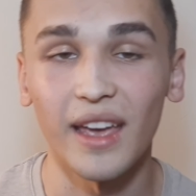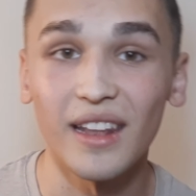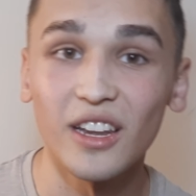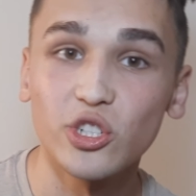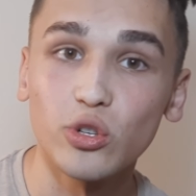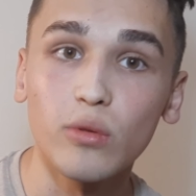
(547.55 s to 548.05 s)

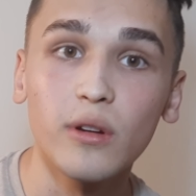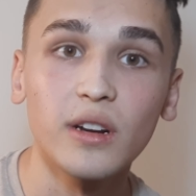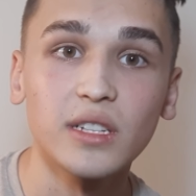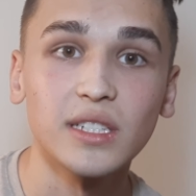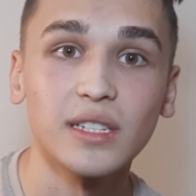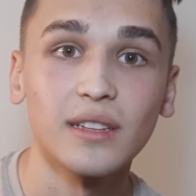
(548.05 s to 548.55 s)
added
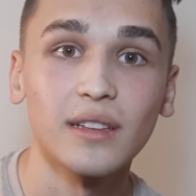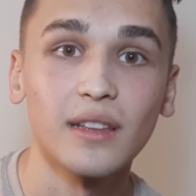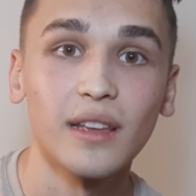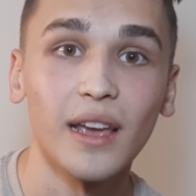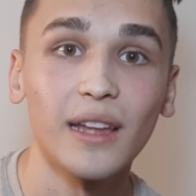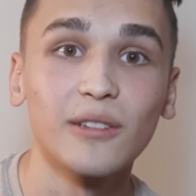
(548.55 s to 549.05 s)
sugars
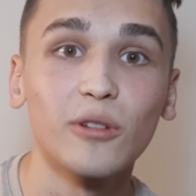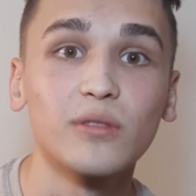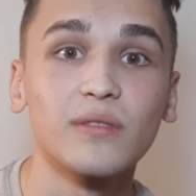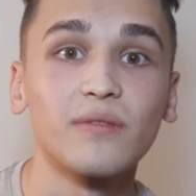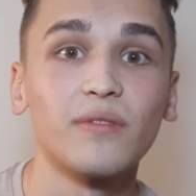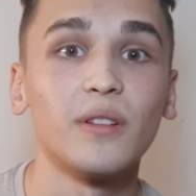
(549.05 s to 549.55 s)
and
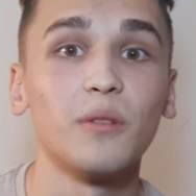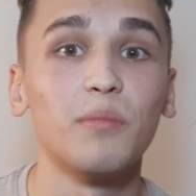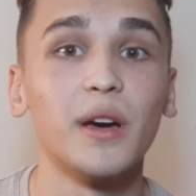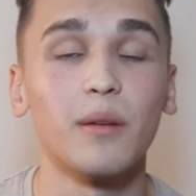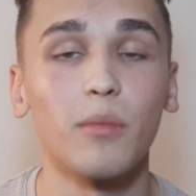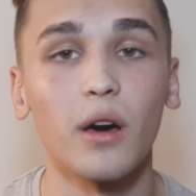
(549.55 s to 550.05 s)
don't feel
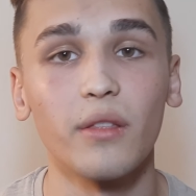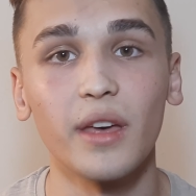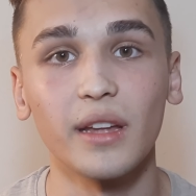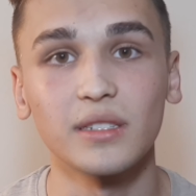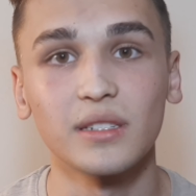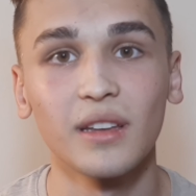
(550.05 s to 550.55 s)
bad about
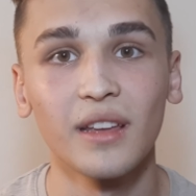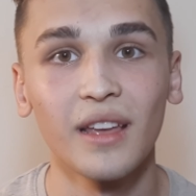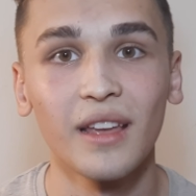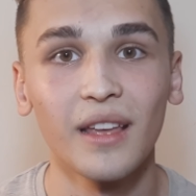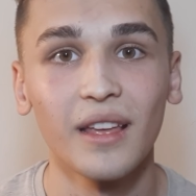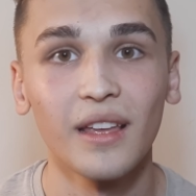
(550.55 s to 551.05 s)
that.
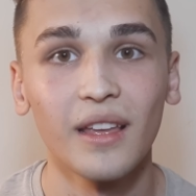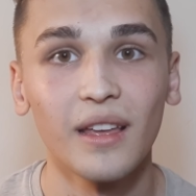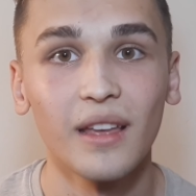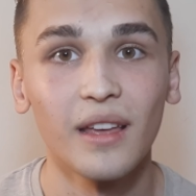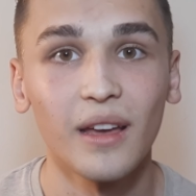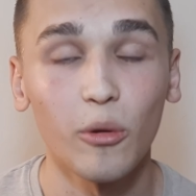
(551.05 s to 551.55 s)

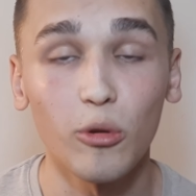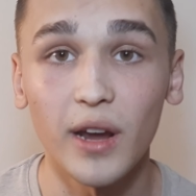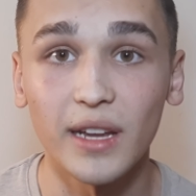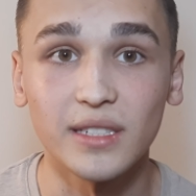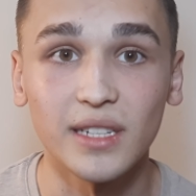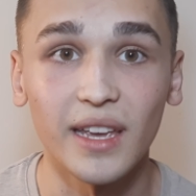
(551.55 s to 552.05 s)

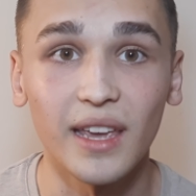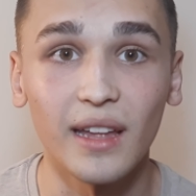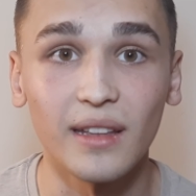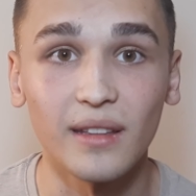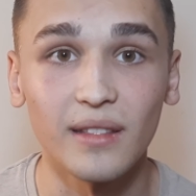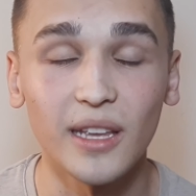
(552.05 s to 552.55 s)
Alright,
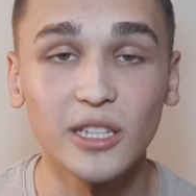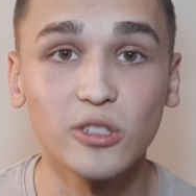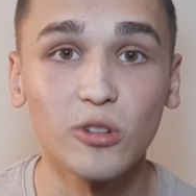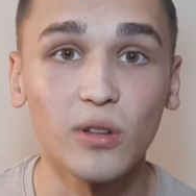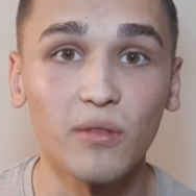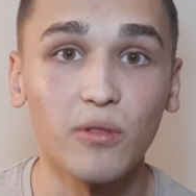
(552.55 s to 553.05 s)
again, that's
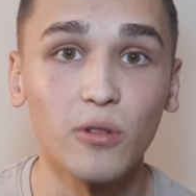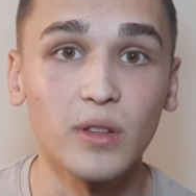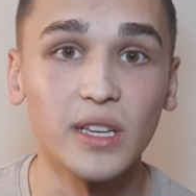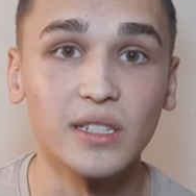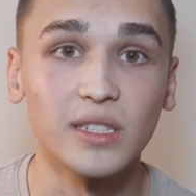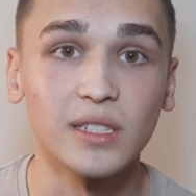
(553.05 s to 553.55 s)
not a full
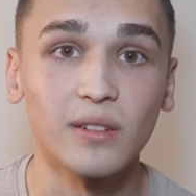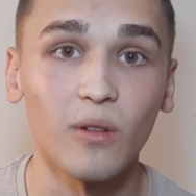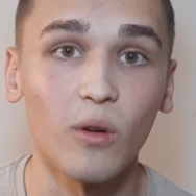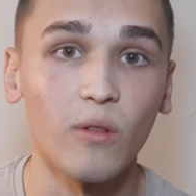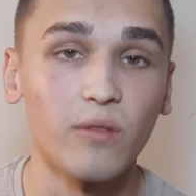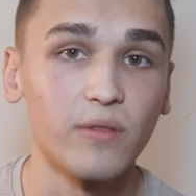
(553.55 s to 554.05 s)
list
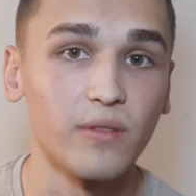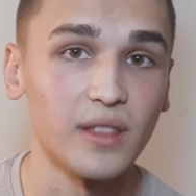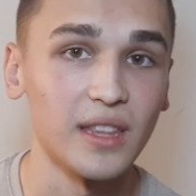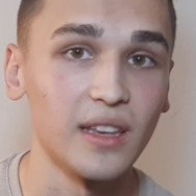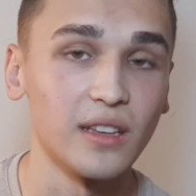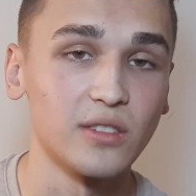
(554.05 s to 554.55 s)
of
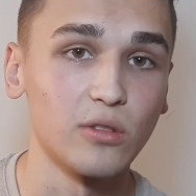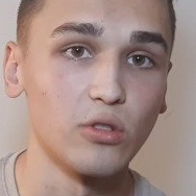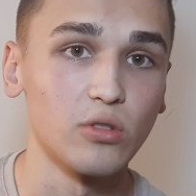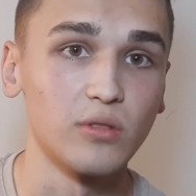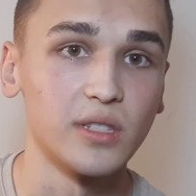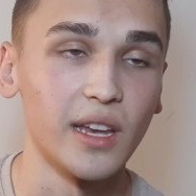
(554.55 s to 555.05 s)
things you
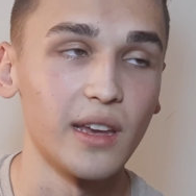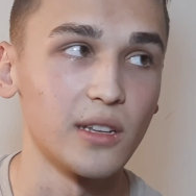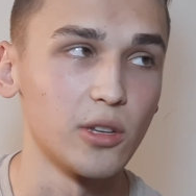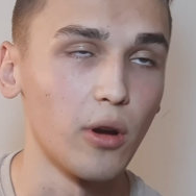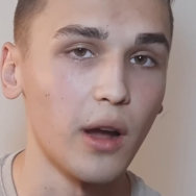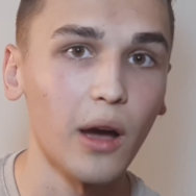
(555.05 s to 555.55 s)
should take
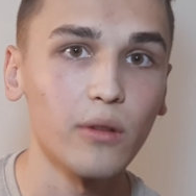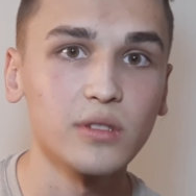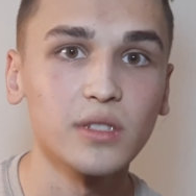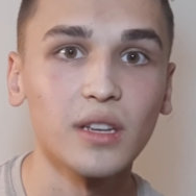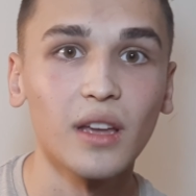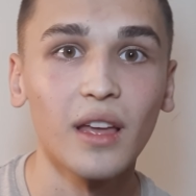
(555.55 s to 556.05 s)
into
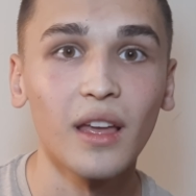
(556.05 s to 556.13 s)
account,